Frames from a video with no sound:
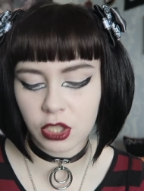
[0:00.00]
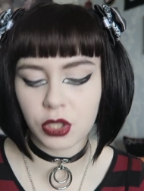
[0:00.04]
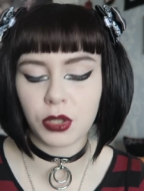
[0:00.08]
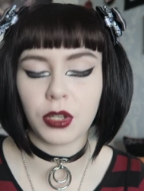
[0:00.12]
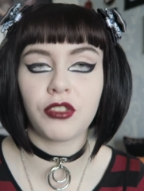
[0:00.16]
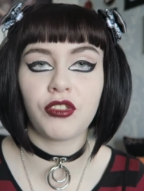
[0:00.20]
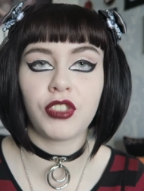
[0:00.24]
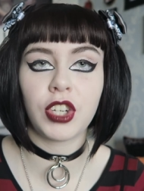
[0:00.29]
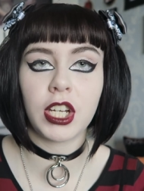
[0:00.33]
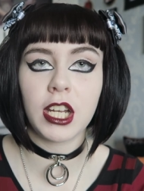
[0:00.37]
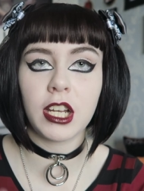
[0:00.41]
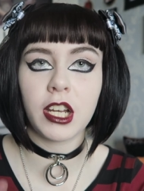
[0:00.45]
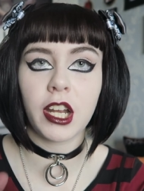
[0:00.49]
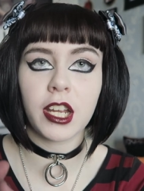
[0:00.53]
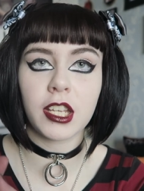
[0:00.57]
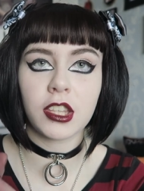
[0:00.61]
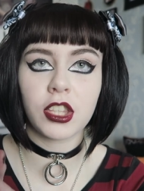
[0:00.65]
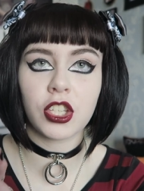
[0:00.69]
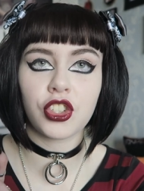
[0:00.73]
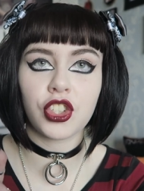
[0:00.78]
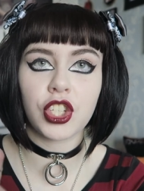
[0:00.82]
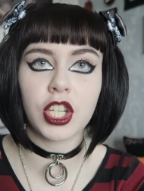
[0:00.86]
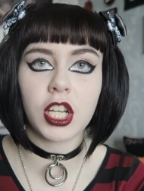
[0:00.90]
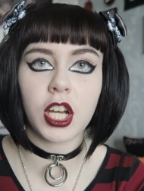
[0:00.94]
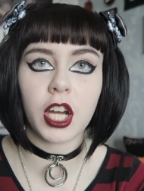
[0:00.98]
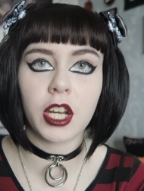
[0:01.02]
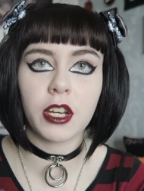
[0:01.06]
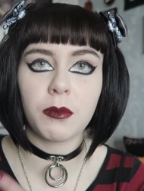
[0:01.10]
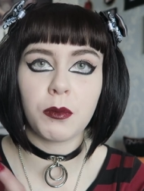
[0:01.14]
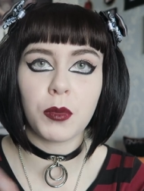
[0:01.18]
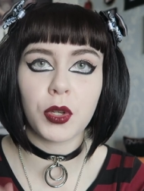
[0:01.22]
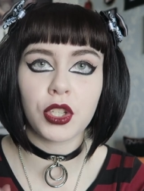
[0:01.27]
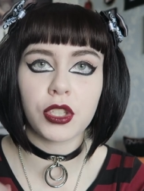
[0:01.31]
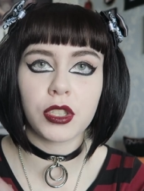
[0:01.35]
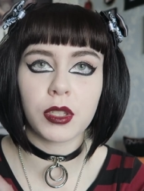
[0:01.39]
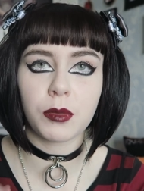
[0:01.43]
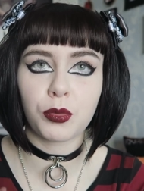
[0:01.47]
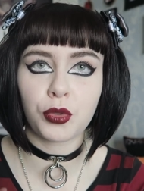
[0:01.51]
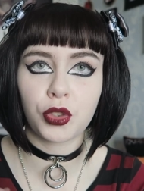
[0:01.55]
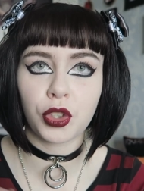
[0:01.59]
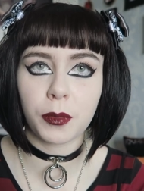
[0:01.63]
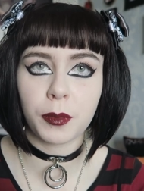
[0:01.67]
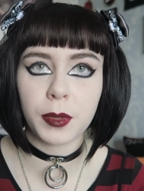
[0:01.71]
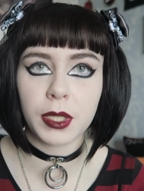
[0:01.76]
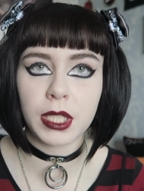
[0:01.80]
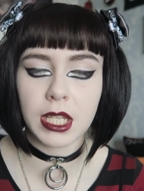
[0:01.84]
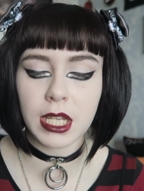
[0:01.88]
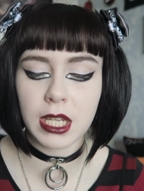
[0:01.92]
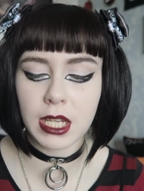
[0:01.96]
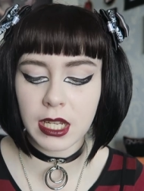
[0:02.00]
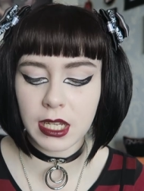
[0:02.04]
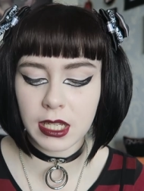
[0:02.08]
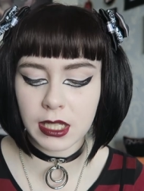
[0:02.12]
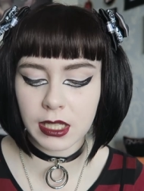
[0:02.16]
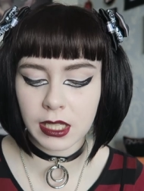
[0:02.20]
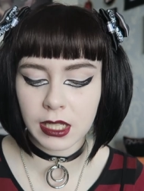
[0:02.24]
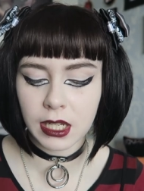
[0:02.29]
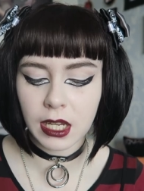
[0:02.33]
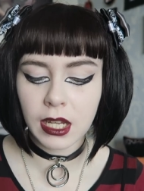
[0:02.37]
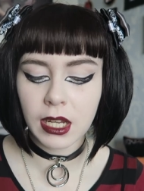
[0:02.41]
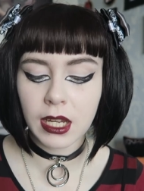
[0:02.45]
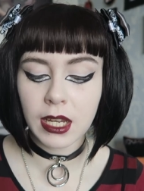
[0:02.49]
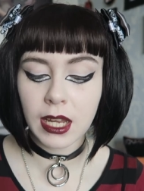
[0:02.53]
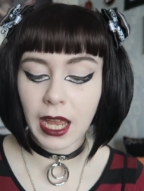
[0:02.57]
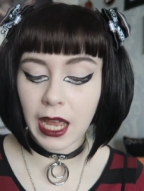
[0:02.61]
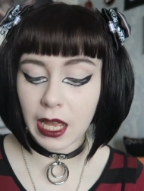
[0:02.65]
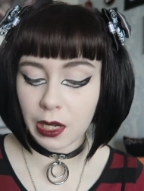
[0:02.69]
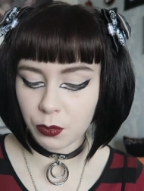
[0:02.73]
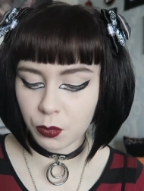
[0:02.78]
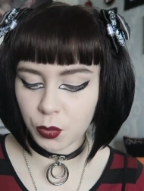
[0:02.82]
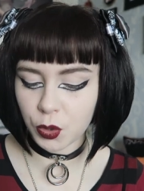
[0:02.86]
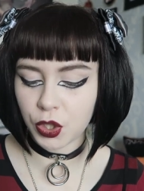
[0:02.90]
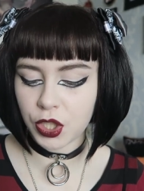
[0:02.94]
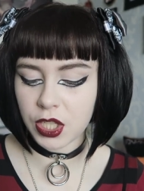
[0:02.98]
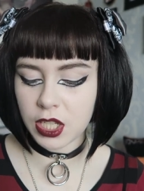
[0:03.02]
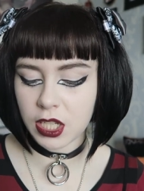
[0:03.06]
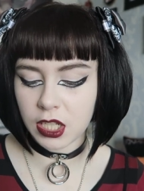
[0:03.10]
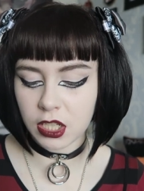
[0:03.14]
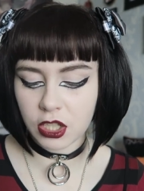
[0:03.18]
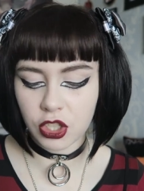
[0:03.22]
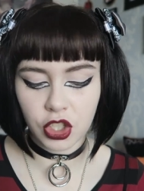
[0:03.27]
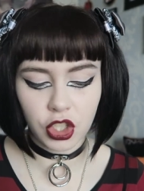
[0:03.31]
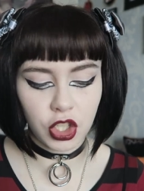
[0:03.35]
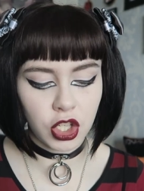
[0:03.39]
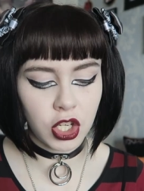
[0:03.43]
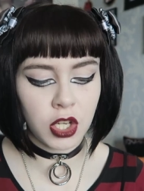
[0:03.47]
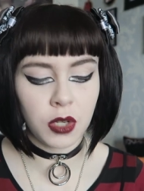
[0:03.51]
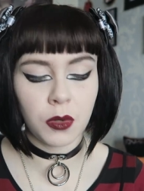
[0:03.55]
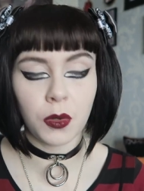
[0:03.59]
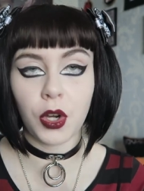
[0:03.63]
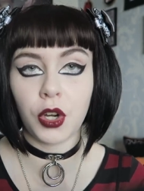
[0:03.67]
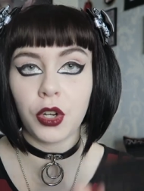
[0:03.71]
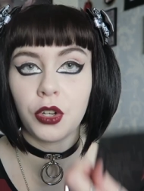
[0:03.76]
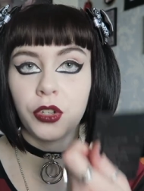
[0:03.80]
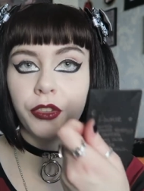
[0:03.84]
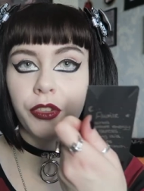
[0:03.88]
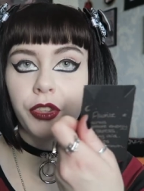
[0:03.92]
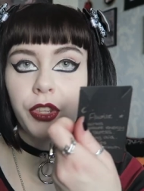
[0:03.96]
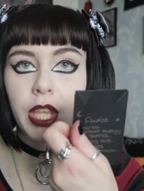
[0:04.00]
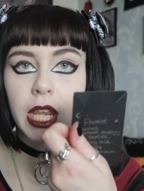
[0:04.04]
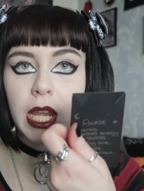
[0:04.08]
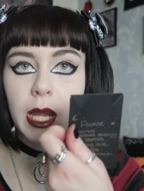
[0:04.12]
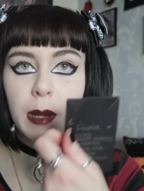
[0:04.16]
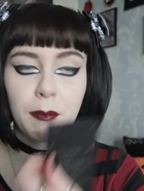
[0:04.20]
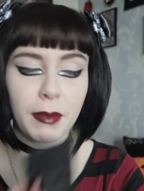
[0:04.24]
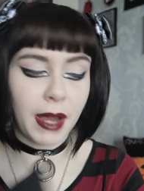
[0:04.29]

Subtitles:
So I really like that she kind of puts the properties and what it can do on the